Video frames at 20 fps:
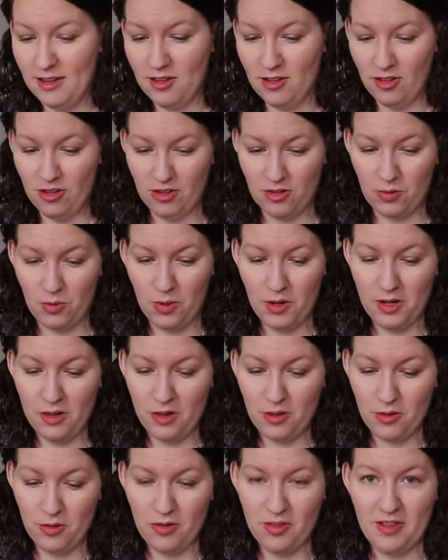it's just one
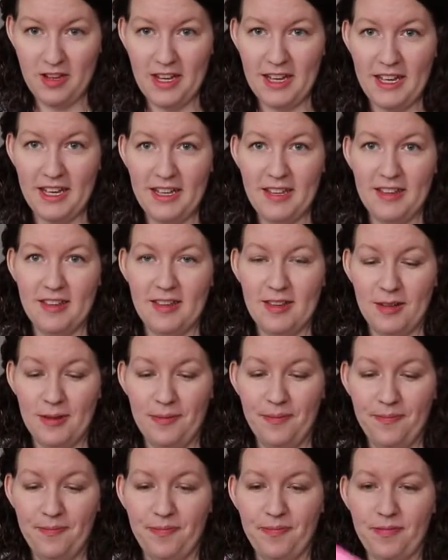of those days.
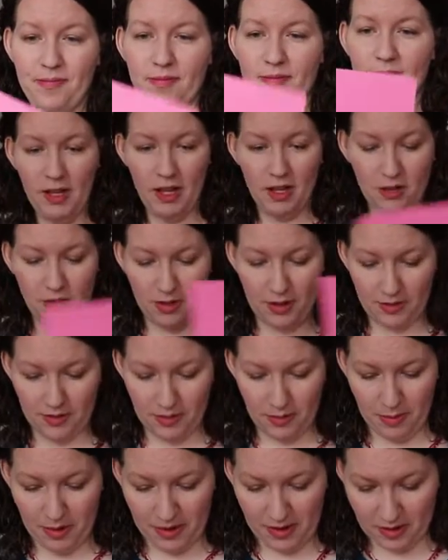I also have
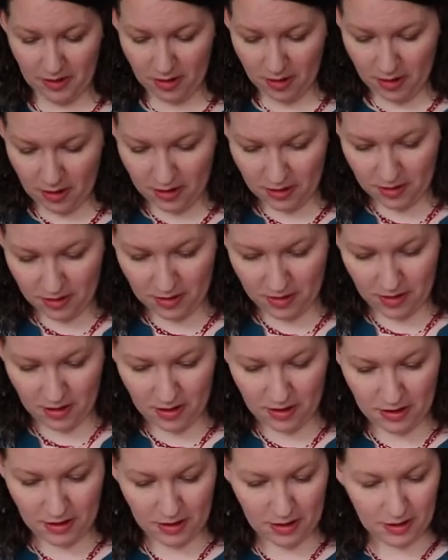some of this
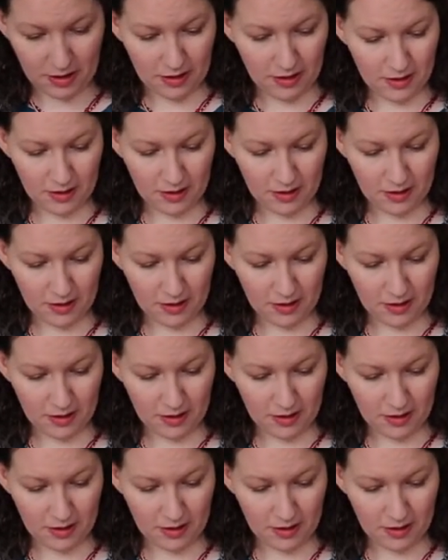cardstock.